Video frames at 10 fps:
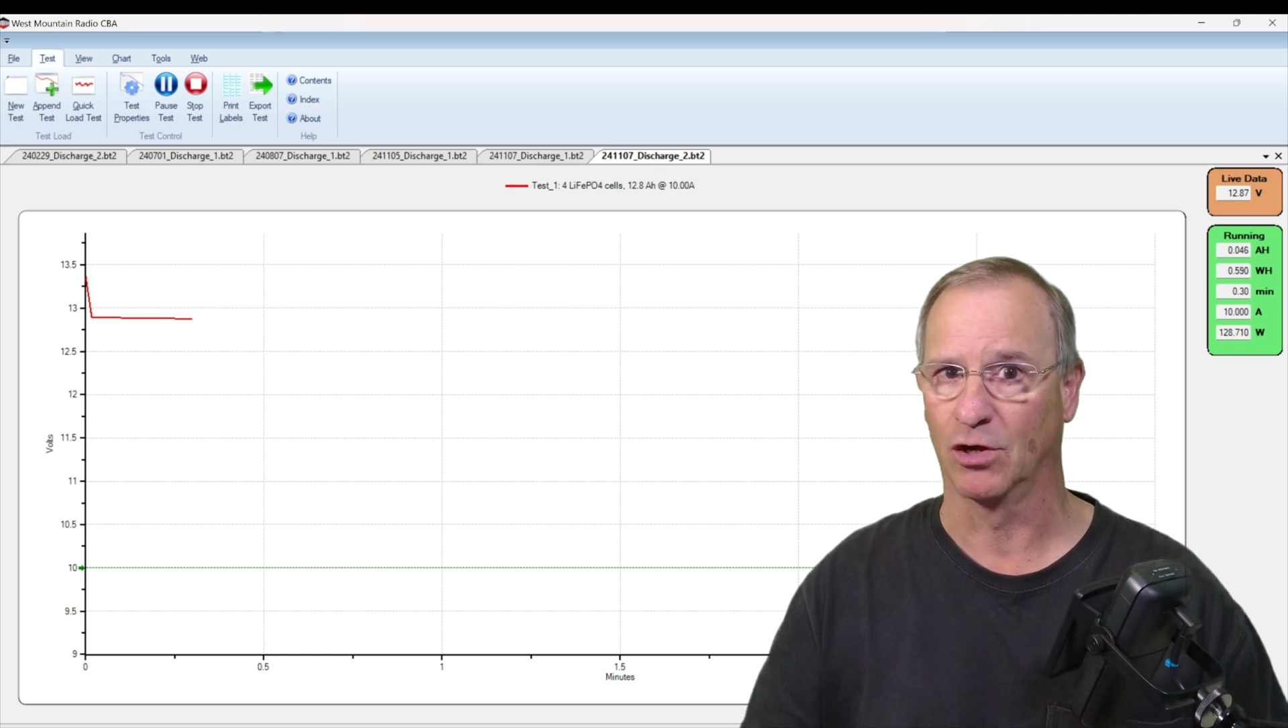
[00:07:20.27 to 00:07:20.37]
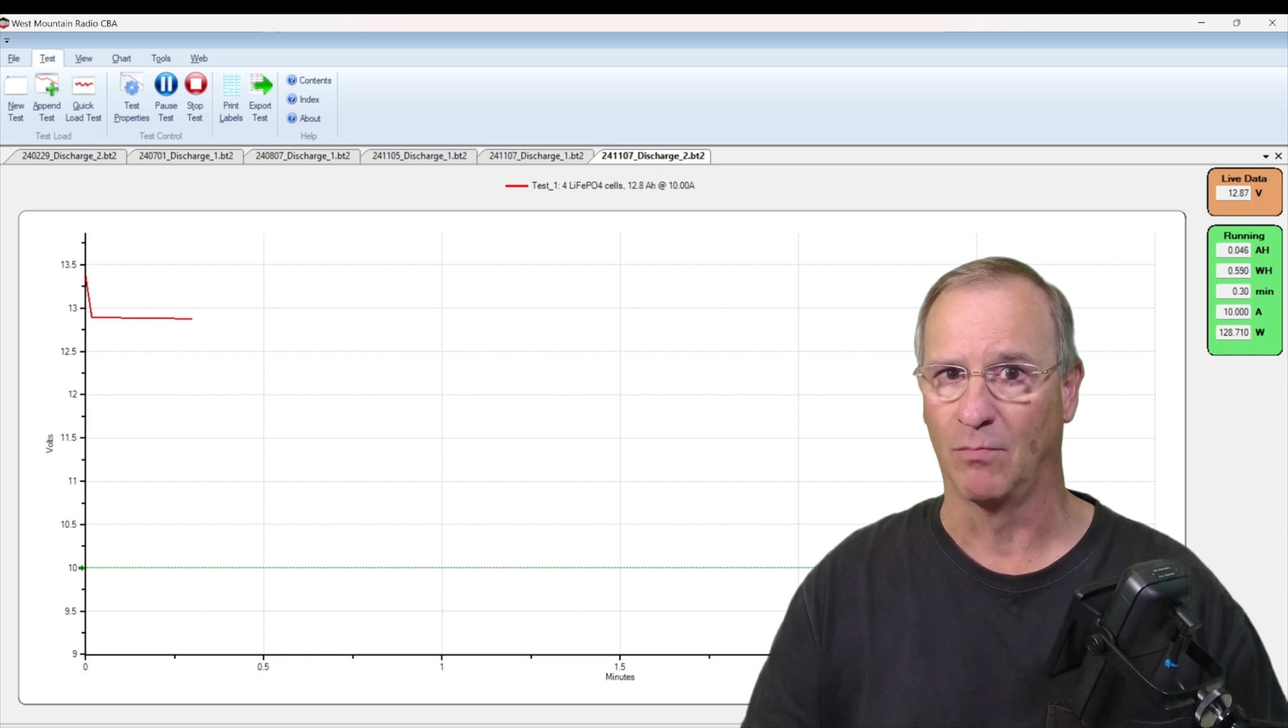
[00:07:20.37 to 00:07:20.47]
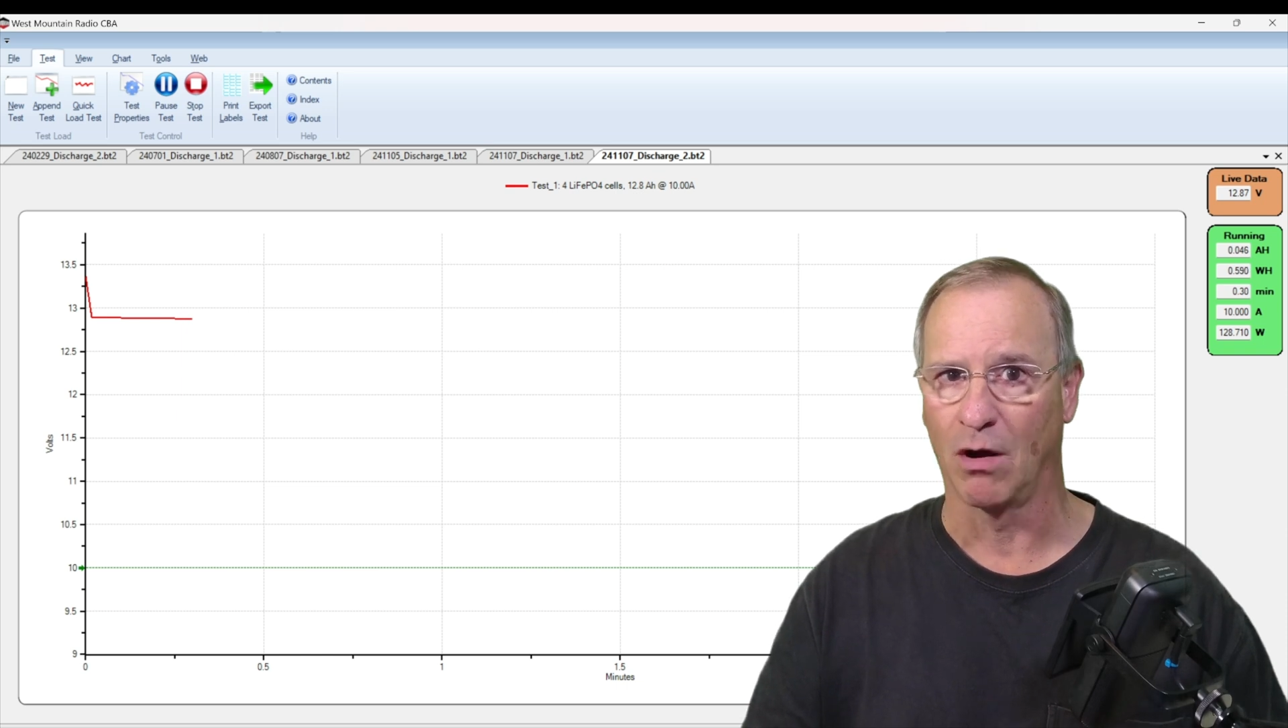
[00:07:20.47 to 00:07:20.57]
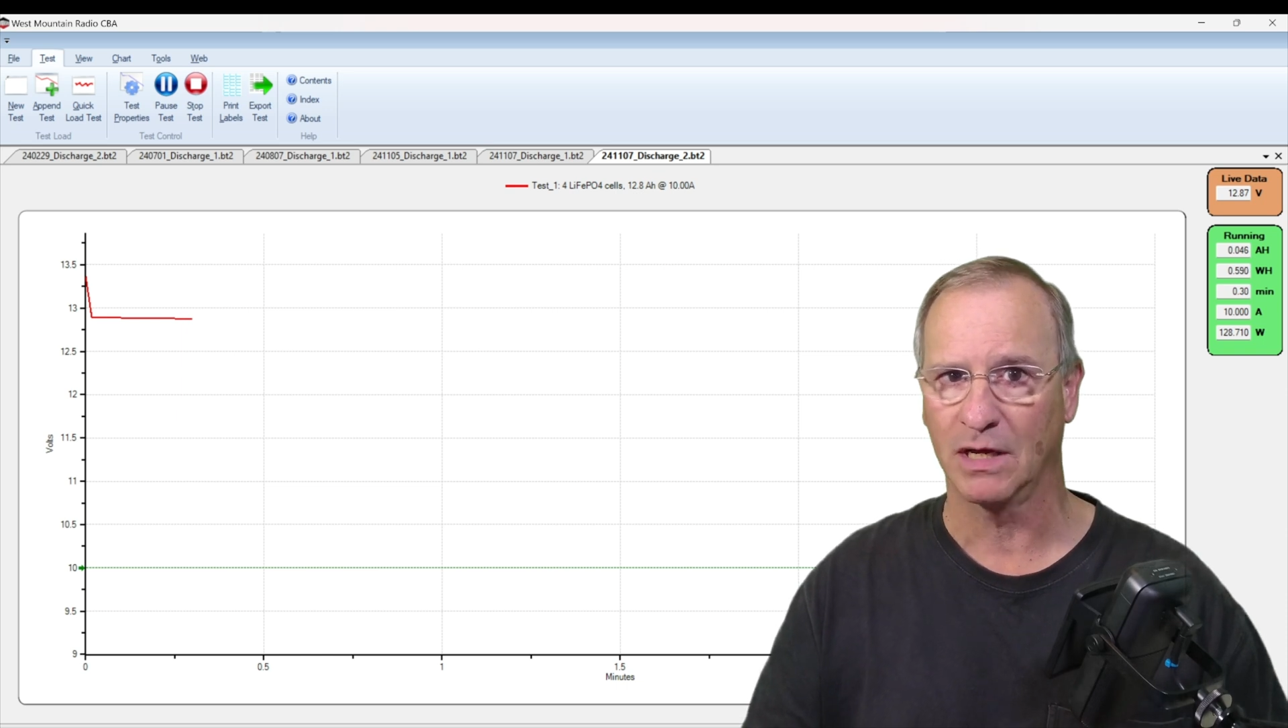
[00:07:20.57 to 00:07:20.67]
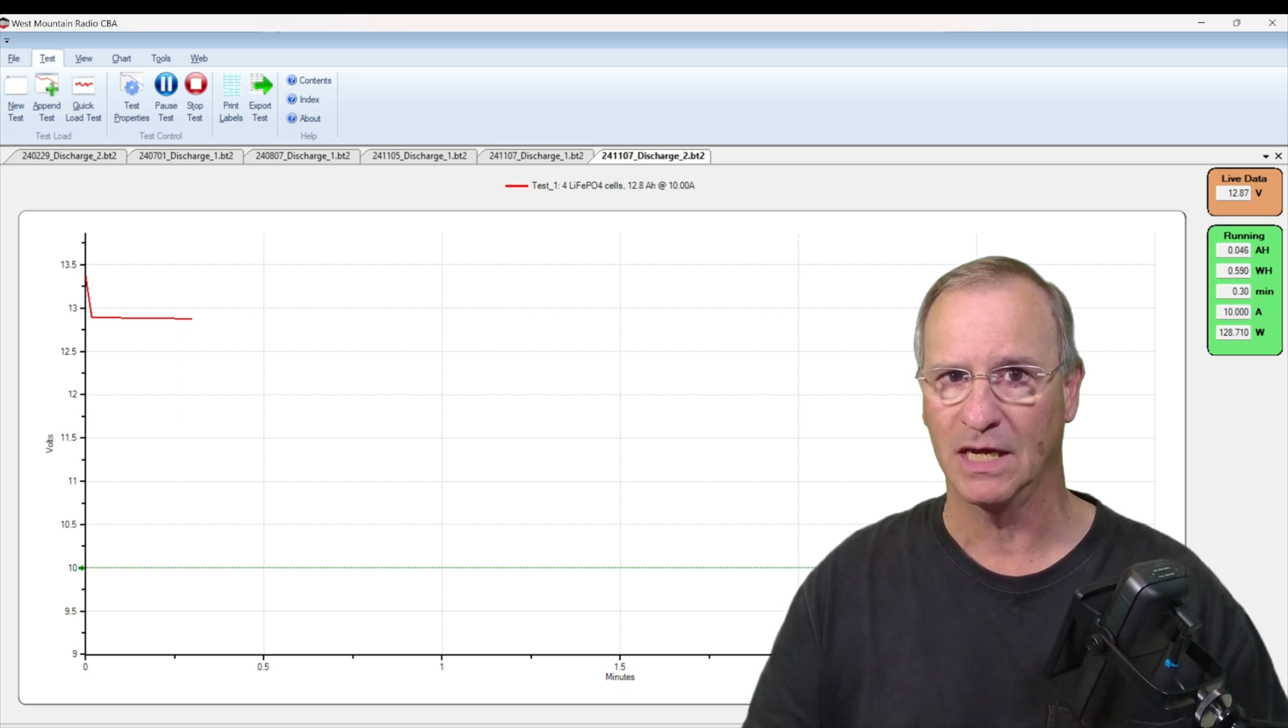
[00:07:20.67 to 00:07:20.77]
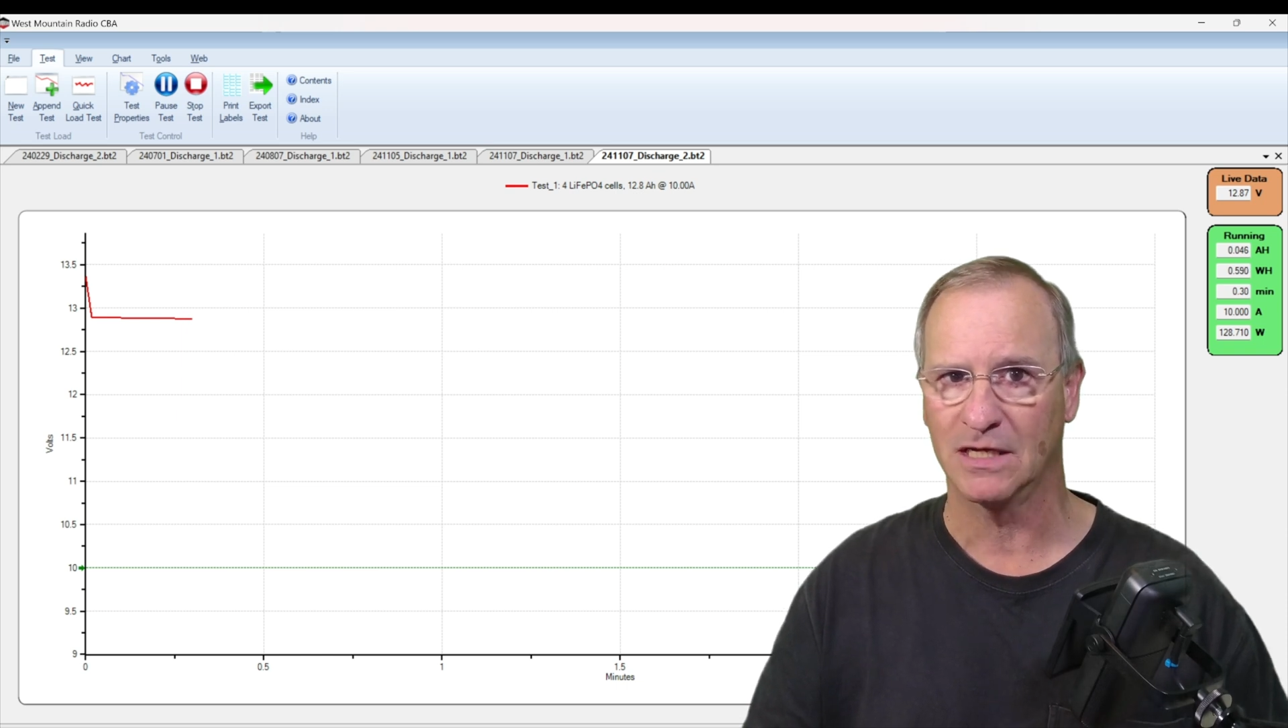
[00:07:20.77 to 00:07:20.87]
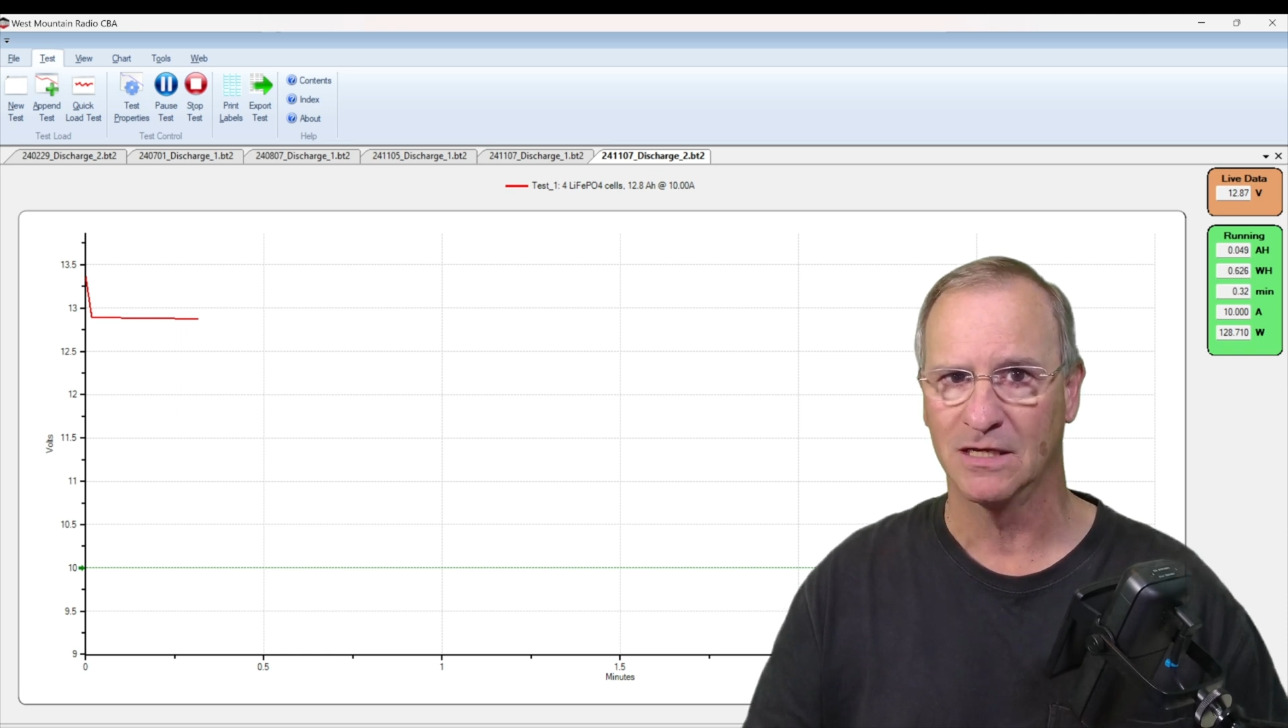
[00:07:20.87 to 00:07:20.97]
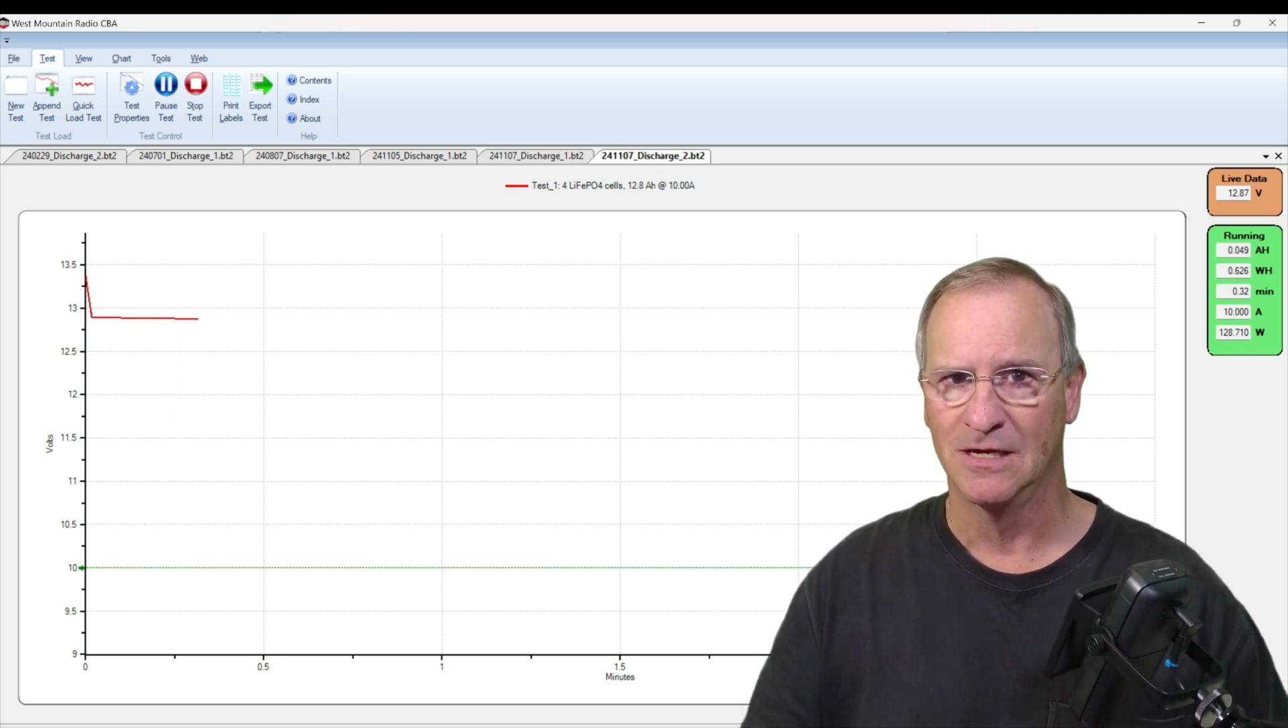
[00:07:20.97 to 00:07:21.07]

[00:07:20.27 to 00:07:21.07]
market.